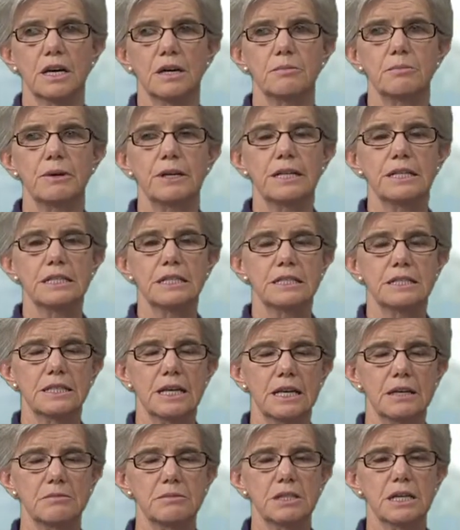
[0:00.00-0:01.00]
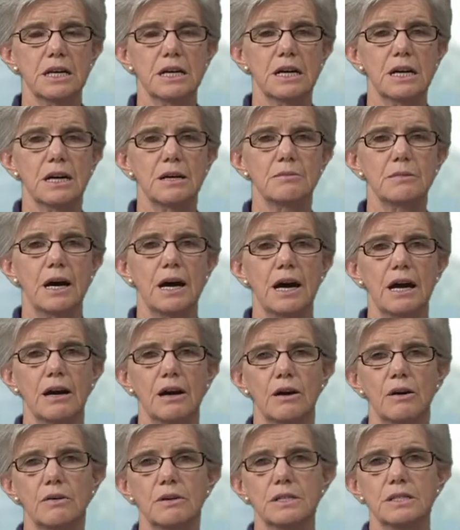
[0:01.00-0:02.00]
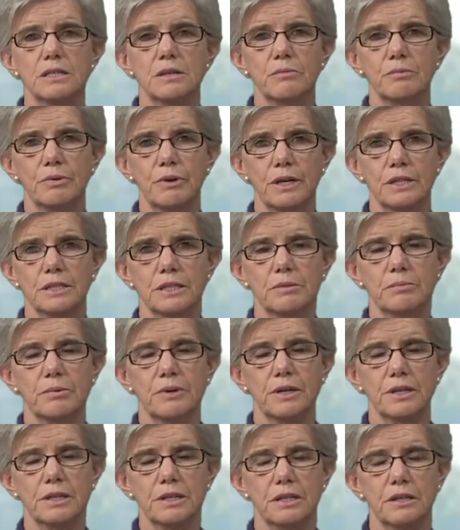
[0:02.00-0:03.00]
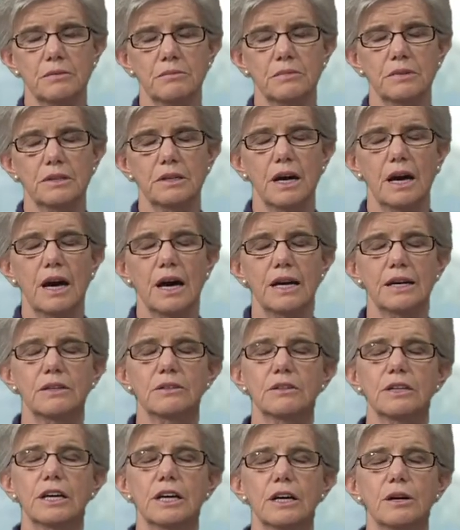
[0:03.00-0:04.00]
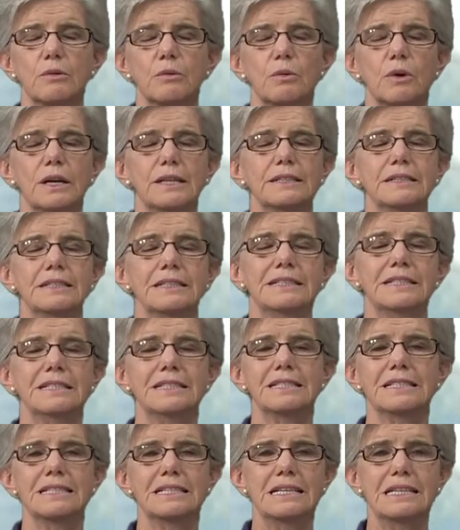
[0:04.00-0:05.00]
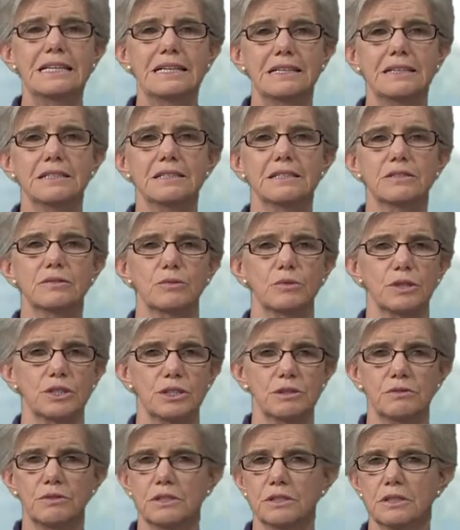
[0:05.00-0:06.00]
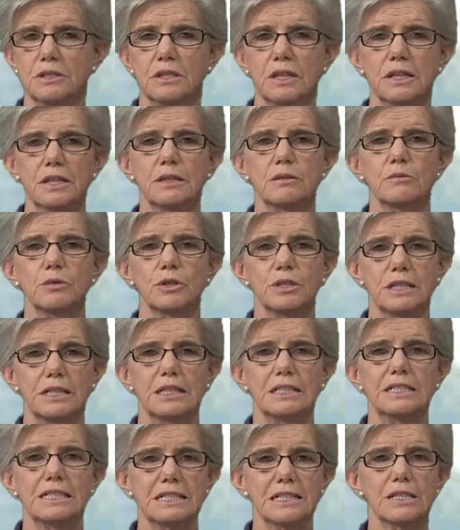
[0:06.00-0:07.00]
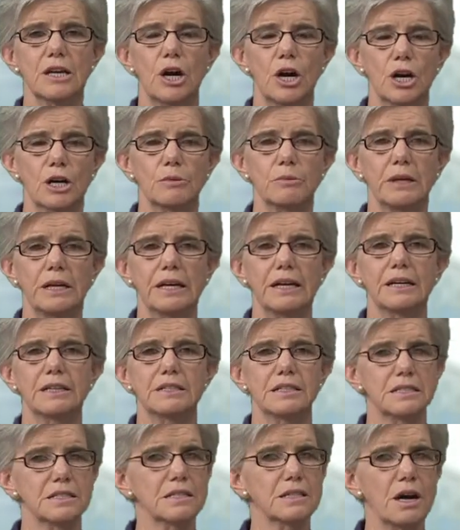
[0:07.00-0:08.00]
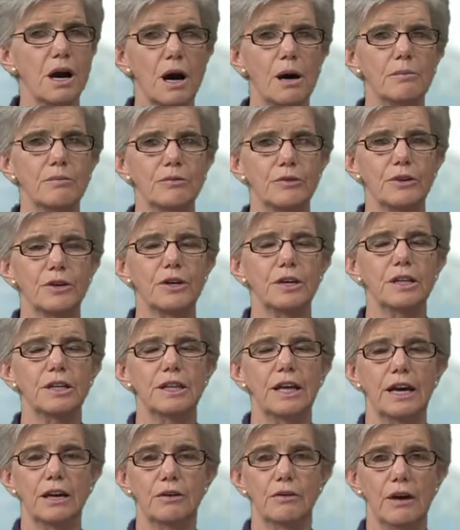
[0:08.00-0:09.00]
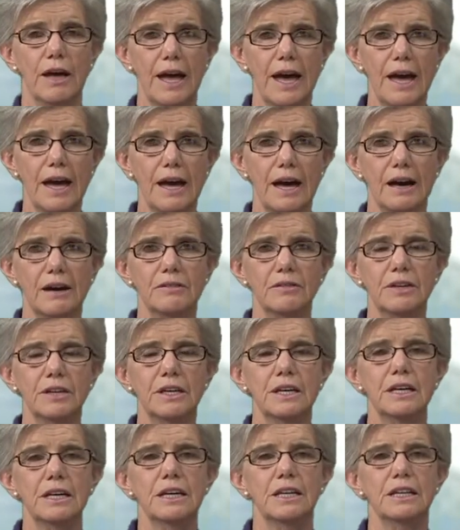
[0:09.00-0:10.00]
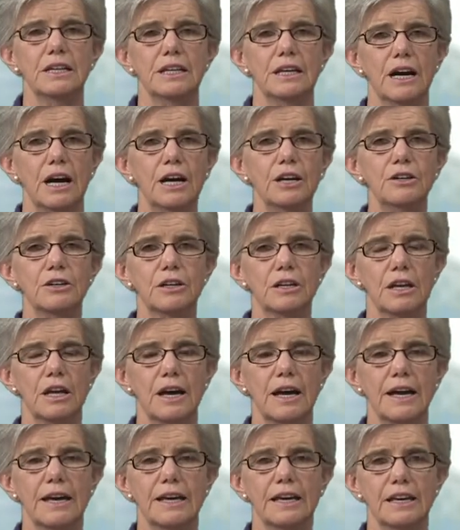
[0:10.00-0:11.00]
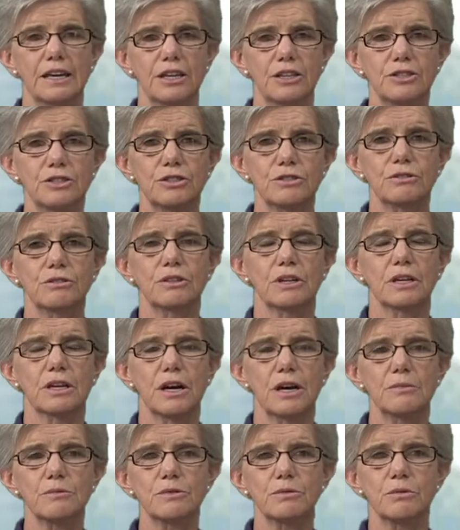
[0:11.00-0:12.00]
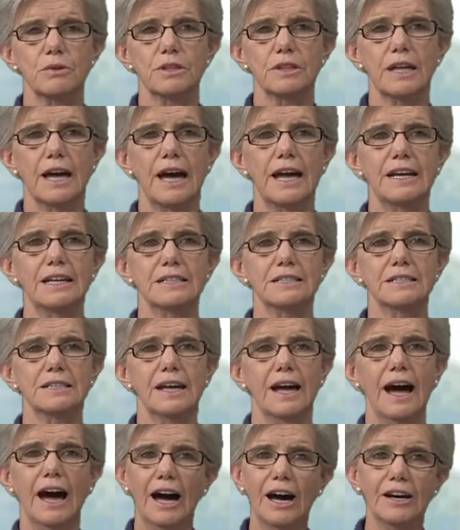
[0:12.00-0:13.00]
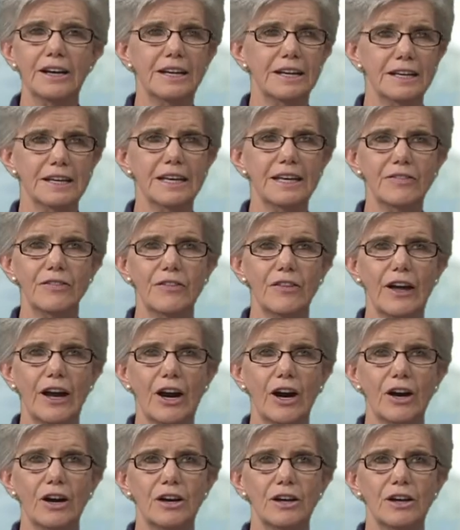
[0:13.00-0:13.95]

But at the same time, I always impress upon them, I don't care what disease, which is nothing more than a disharmony, a discomfort that you have, the underlying issue that comes with that is, how did it get there?